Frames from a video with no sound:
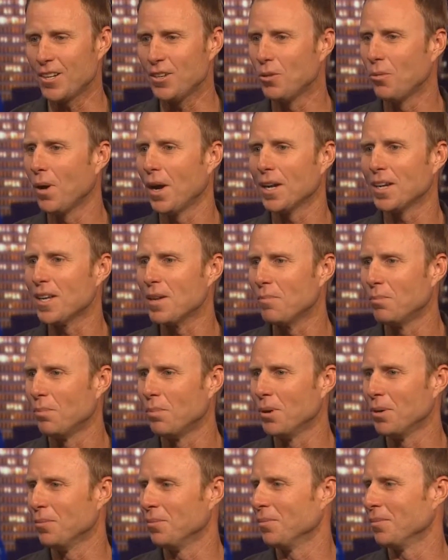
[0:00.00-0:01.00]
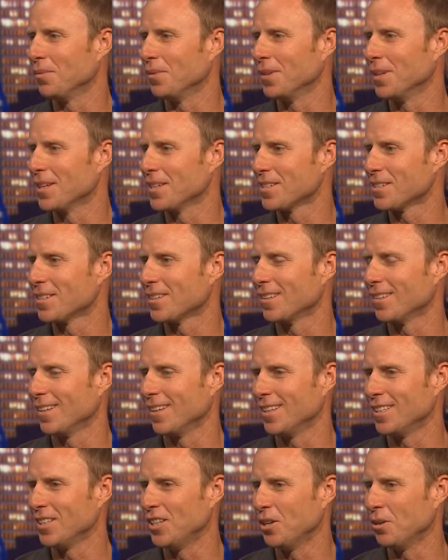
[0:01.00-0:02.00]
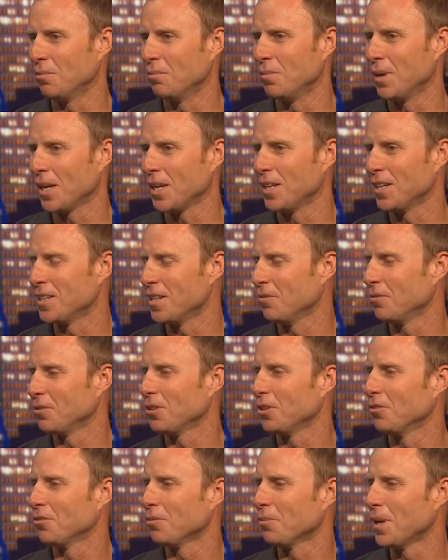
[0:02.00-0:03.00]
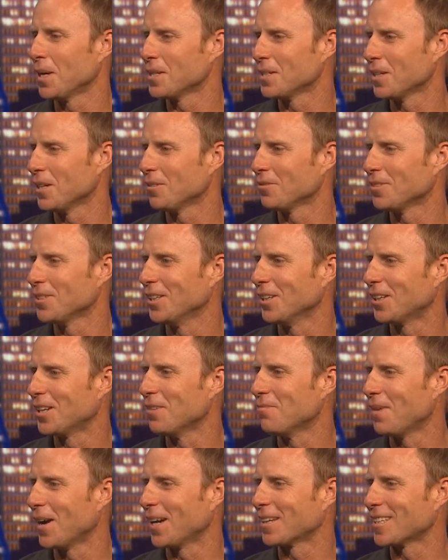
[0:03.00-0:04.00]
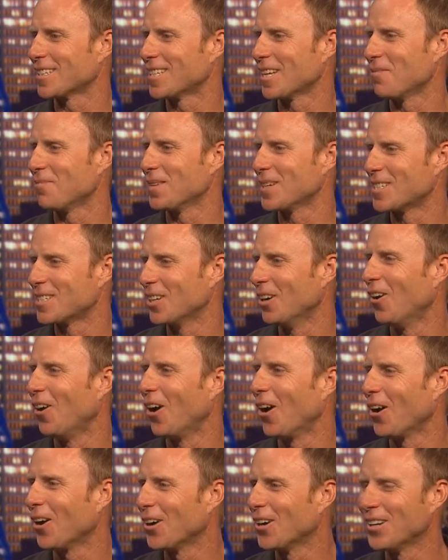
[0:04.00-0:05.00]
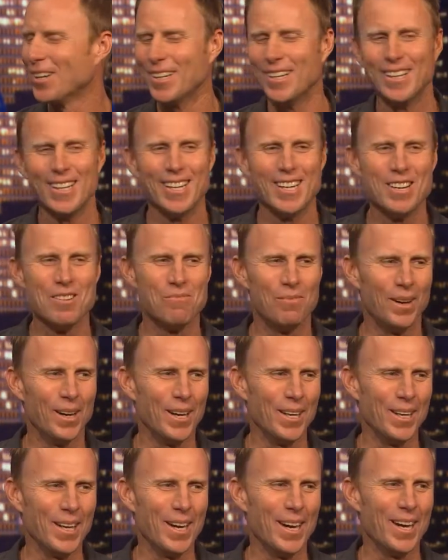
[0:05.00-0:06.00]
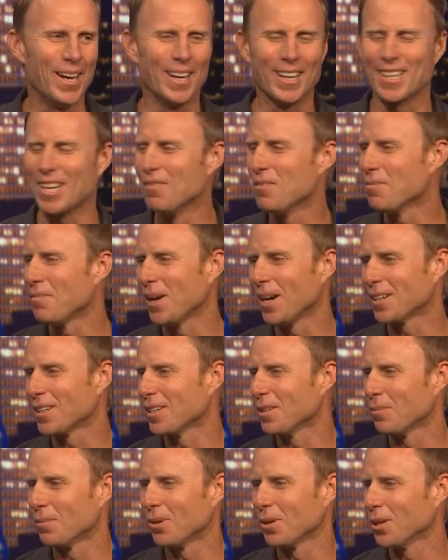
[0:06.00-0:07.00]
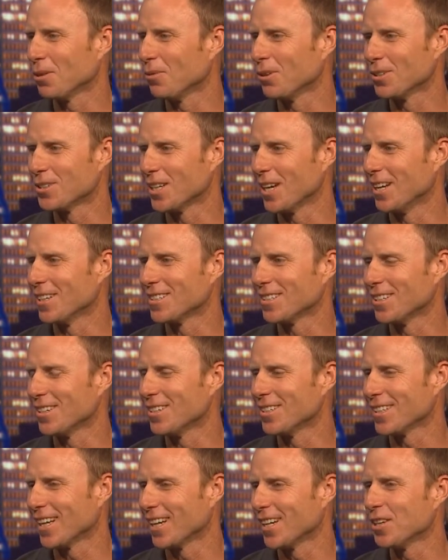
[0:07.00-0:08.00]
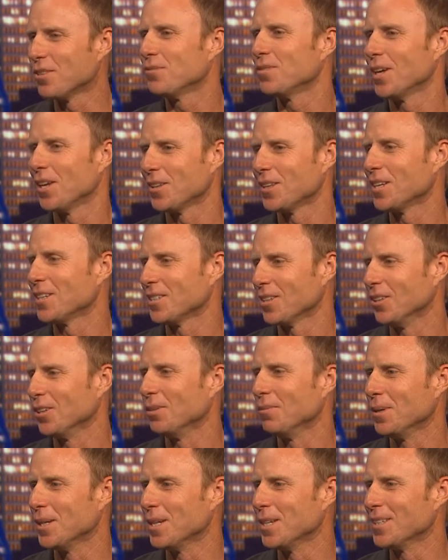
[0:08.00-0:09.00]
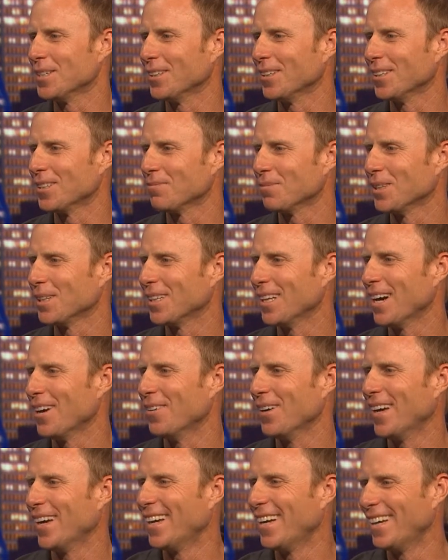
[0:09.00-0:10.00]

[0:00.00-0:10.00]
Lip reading: don't know why I keep putting this, you know, making it difficult for myself to, you know, come back to something so hard. But coming back to the Pirelli World Challenge Series, I could have done things a little bit easier. Let's put it that way.